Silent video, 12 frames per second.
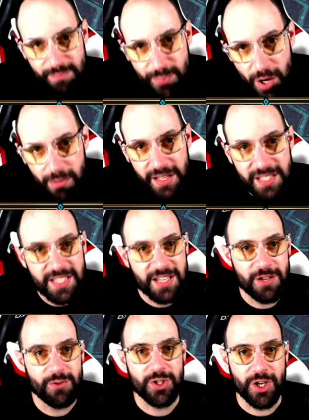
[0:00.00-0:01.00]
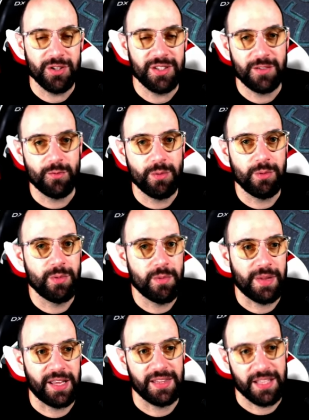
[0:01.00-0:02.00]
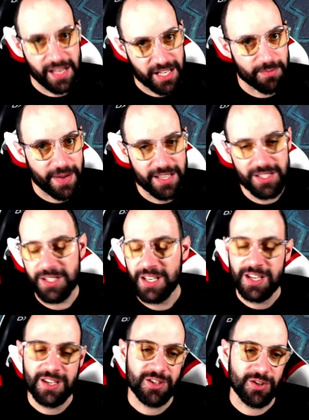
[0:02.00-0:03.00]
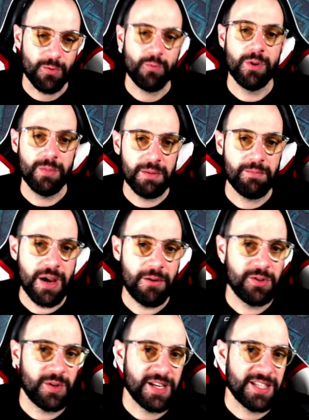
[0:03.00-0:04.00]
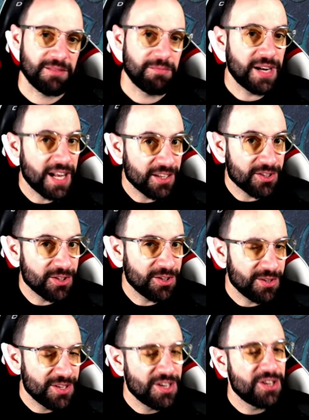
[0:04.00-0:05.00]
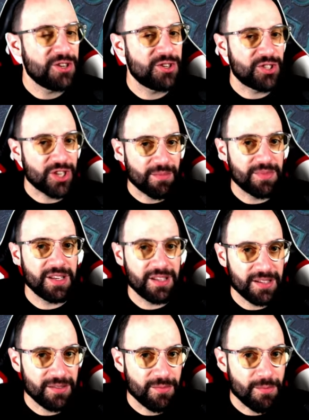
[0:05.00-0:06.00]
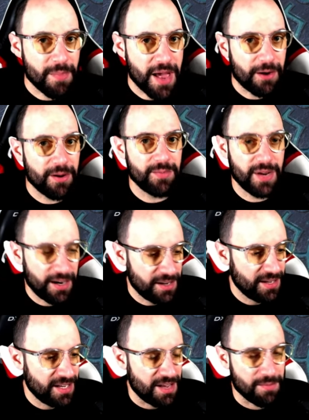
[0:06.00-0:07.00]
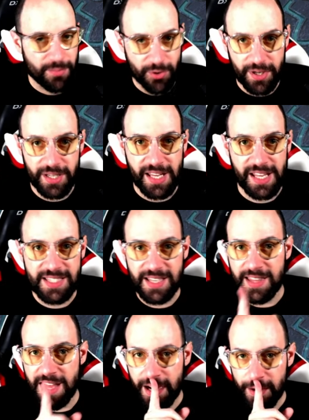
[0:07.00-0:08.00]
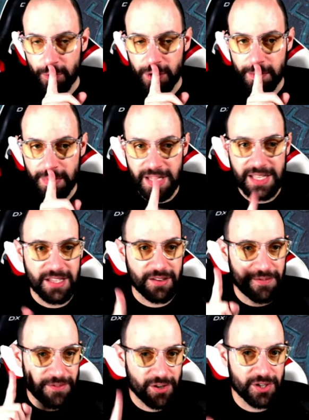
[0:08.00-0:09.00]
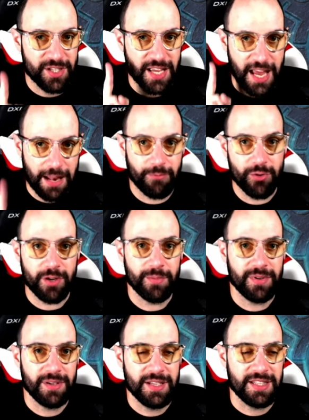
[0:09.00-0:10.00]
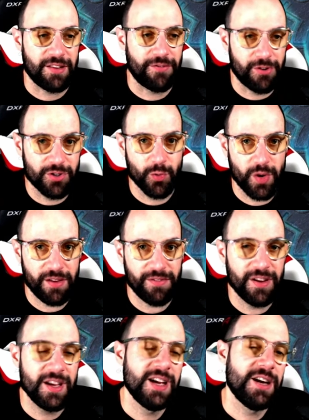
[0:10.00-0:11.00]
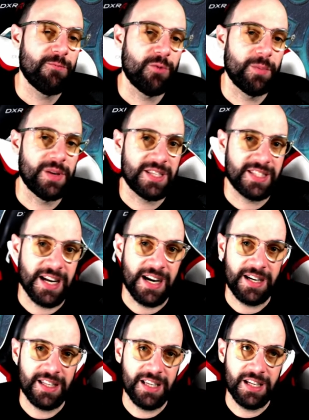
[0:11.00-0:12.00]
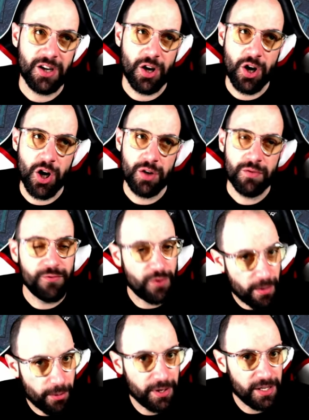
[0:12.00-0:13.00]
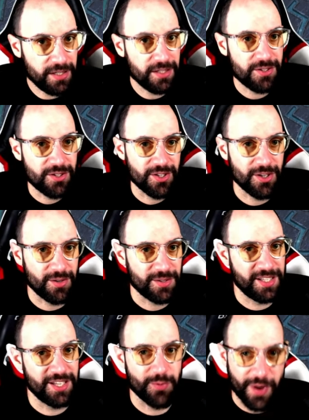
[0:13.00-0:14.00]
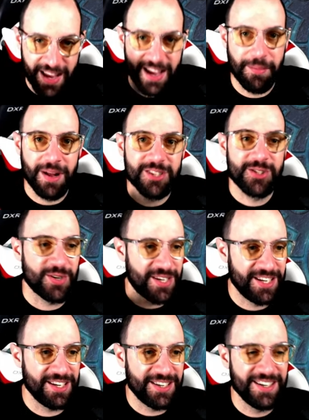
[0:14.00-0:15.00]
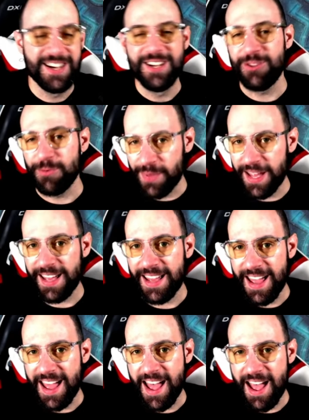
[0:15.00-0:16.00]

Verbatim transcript: probably it's the new zone that we will be playing the next patch. So it will be very interesting. But also something very, very important is that there will be the first airdrop. The first wave will be starting on February, so this is why I'm also here to play.